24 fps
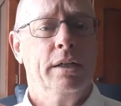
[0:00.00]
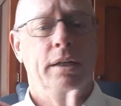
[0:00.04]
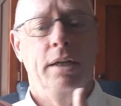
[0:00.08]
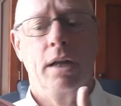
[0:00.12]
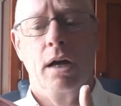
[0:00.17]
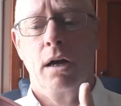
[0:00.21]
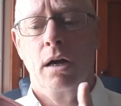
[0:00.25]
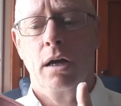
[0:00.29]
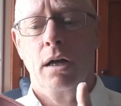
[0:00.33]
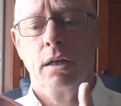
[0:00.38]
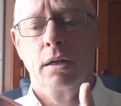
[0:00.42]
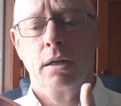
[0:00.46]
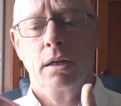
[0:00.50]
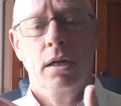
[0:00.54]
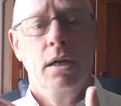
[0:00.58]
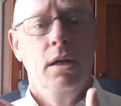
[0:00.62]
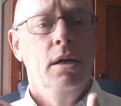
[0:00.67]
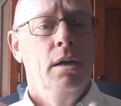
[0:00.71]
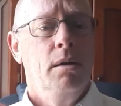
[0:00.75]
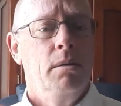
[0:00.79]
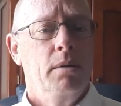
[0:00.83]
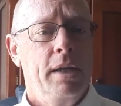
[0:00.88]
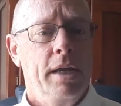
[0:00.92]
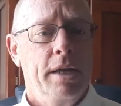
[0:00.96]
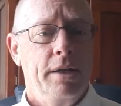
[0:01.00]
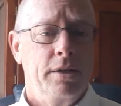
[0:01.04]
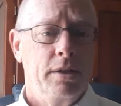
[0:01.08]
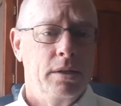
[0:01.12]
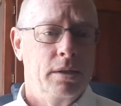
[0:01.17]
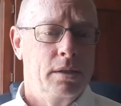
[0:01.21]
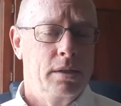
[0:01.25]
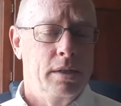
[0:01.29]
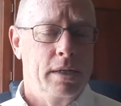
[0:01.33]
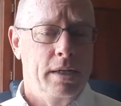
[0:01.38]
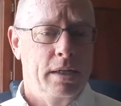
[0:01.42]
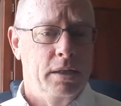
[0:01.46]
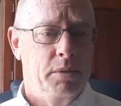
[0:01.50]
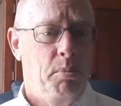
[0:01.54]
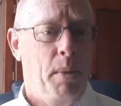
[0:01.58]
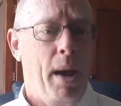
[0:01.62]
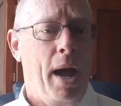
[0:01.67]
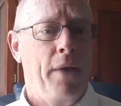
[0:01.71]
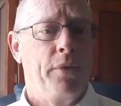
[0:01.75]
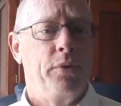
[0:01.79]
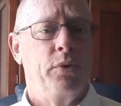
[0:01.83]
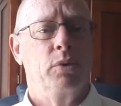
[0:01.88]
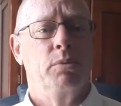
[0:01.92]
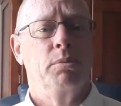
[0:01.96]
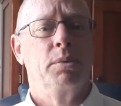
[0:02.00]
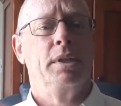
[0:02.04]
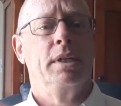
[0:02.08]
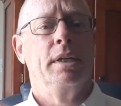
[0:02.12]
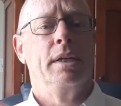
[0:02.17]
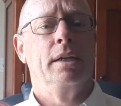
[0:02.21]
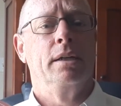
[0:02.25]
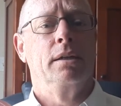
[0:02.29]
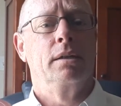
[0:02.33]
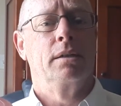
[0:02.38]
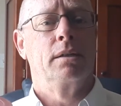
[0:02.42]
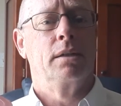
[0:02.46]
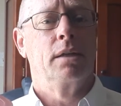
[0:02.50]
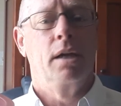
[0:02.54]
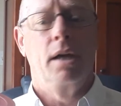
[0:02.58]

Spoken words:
on kitchen sinks, bathroom sinks,